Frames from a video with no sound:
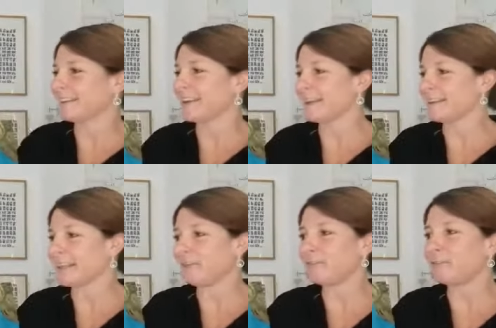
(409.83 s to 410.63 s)
And
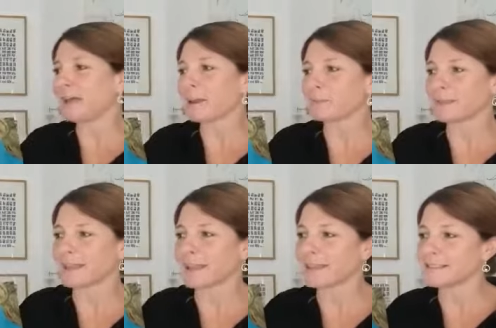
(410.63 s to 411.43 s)
they flapped
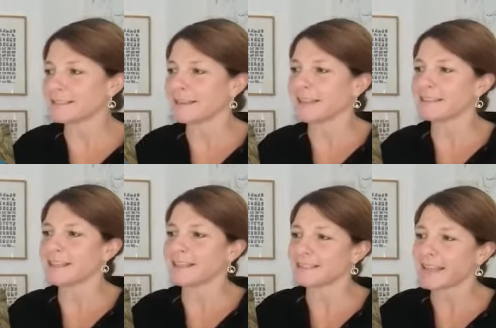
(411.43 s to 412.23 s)
their and
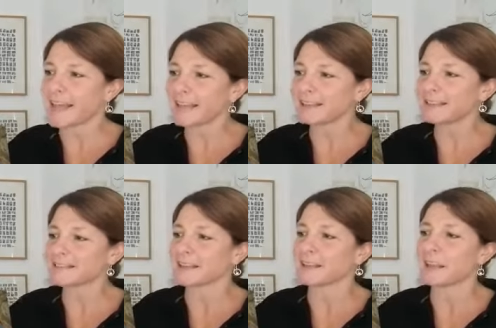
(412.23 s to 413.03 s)
they
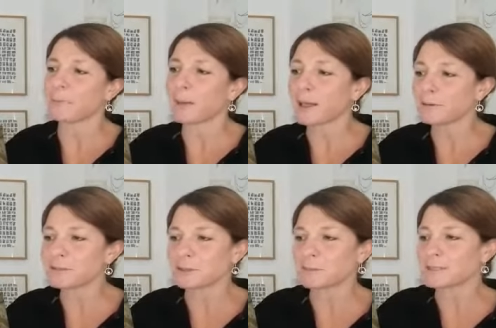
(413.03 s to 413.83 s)
danced and they
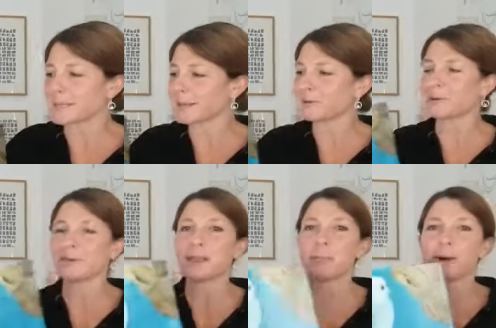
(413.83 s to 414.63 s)
bounced up and down
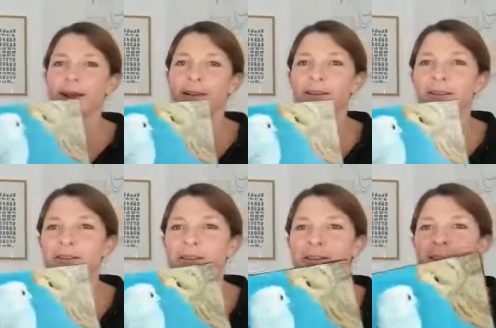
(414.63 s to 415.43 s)
on their branch.